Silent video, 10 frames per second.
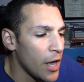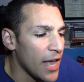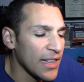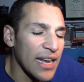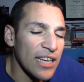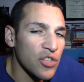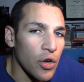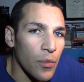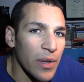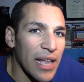And then I
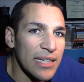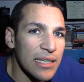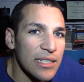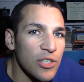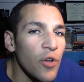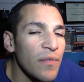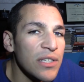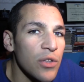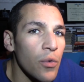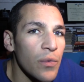started to realize
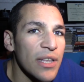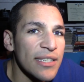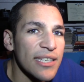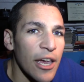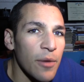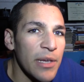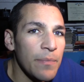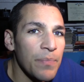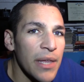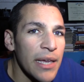Sylvans don't really scare me.